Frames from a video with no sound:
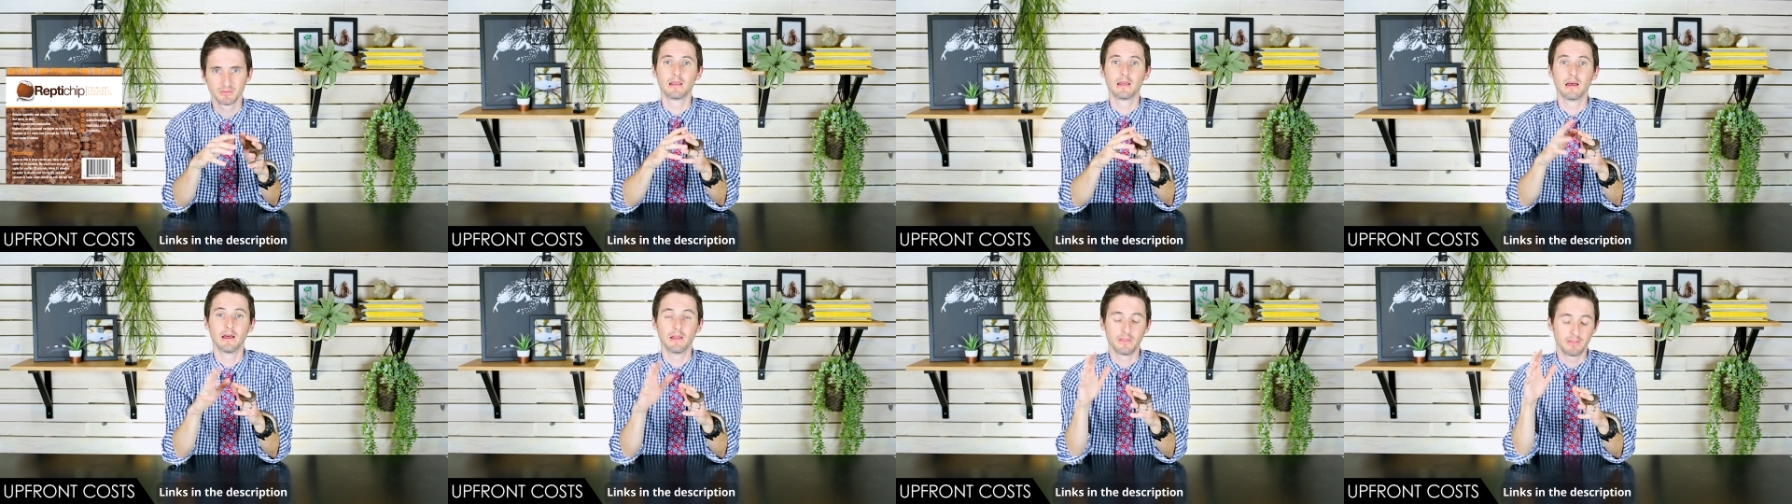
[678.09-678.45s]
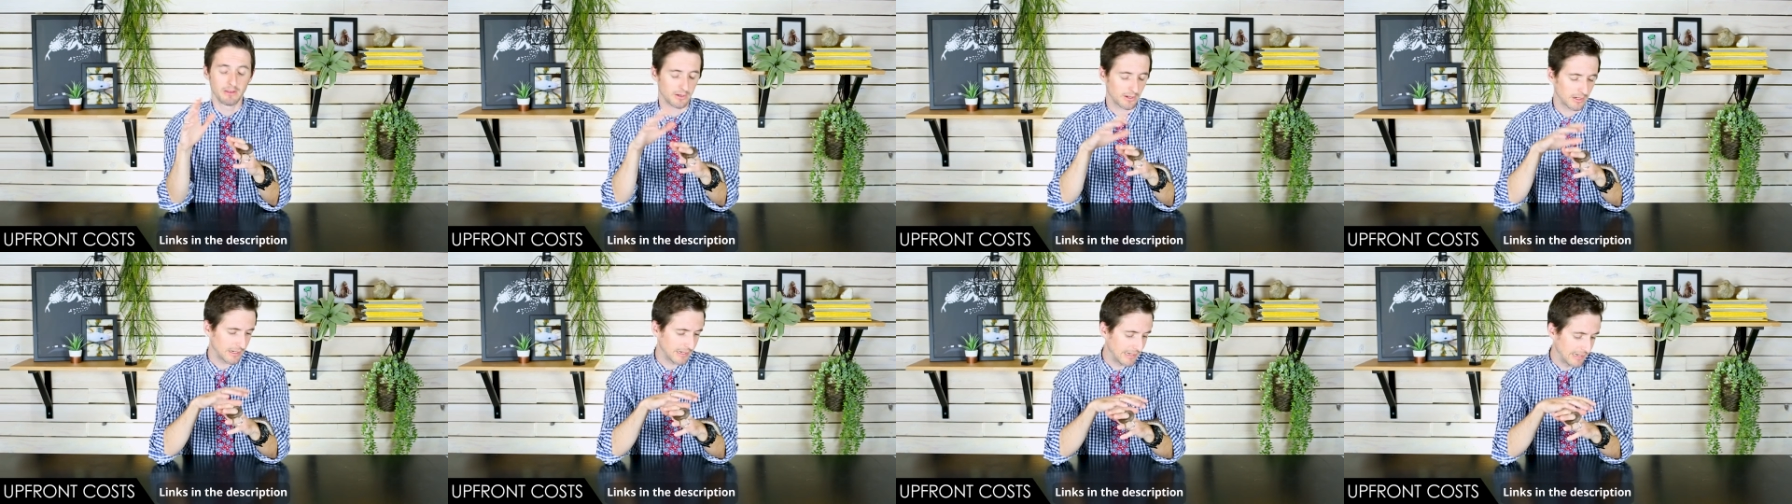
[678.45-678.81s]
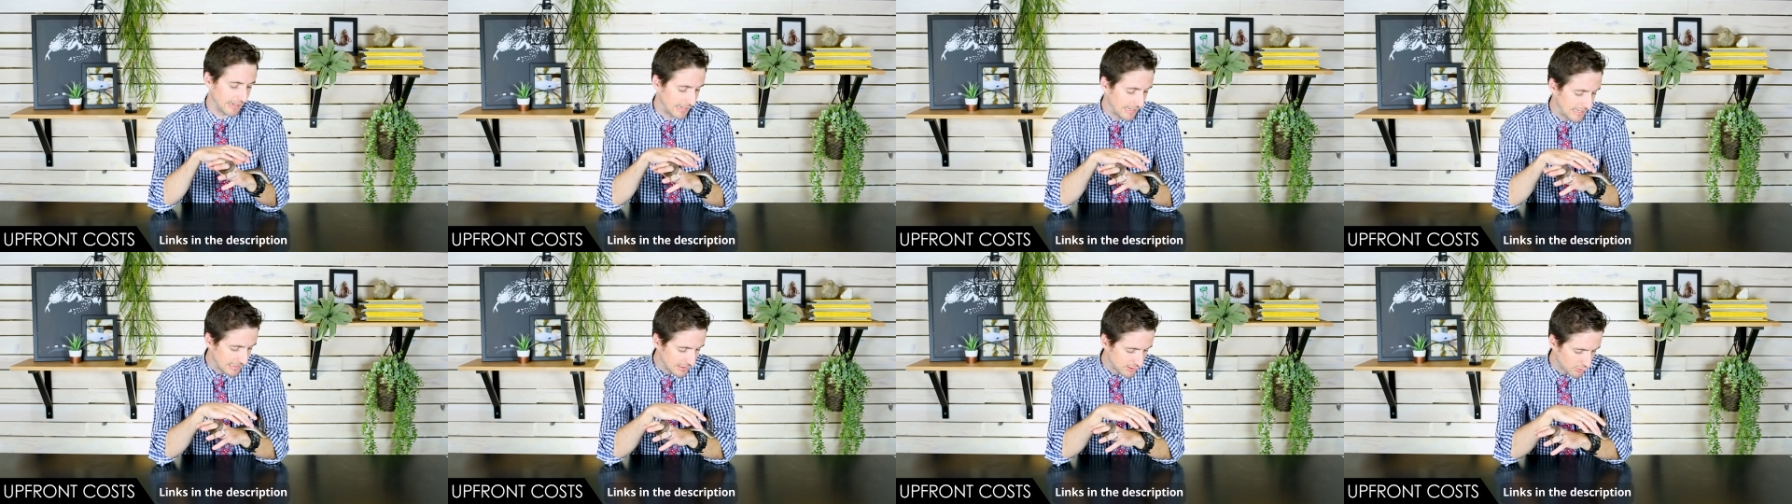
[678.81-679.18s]
They're gonna need
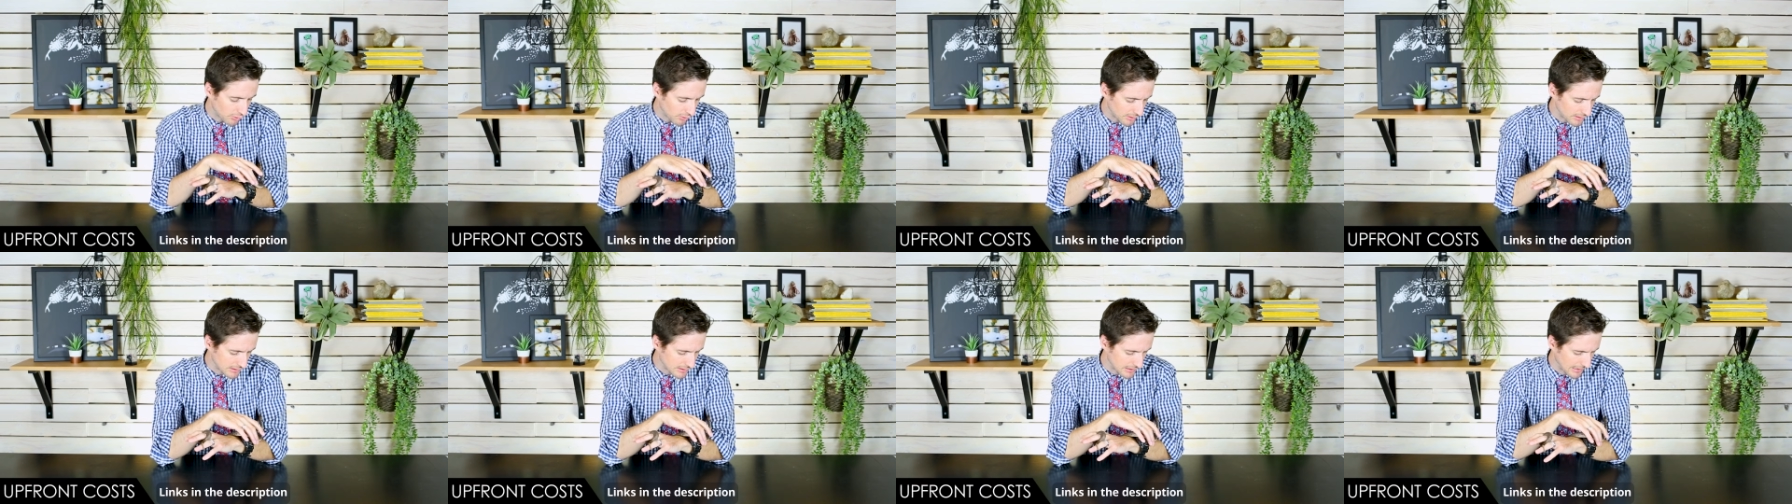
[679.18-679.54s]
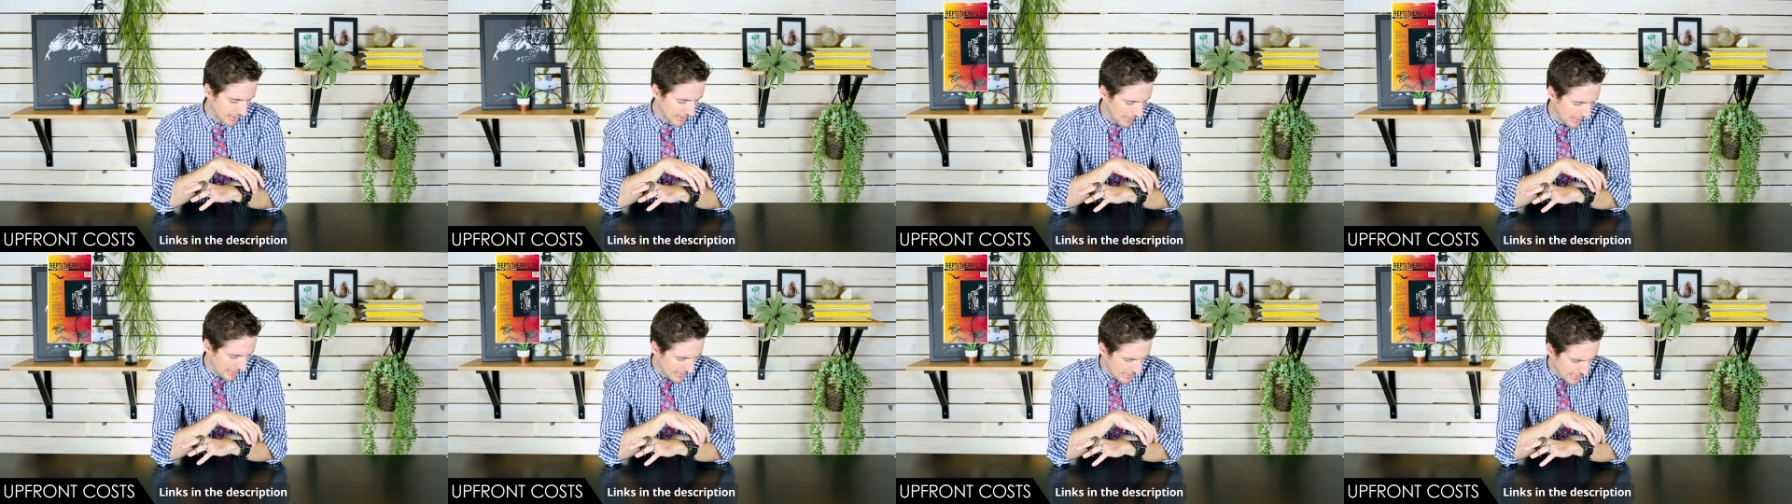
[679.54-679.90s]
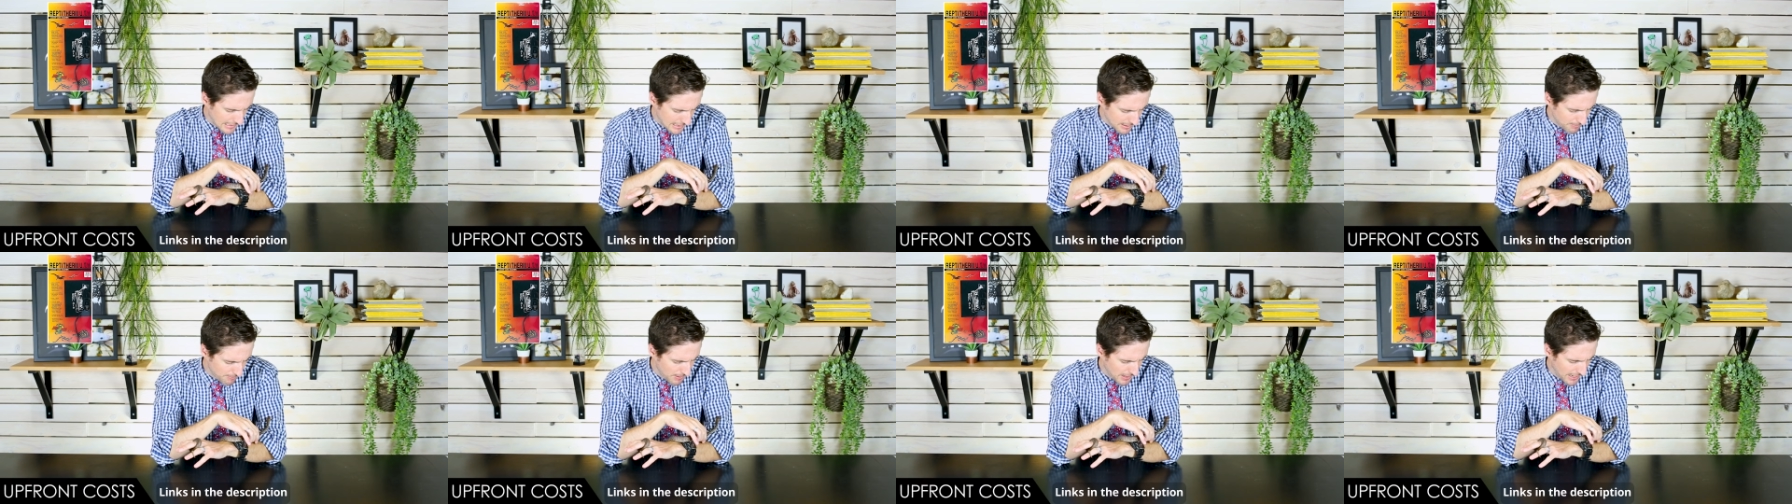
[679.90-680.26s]
a heat source, like a heat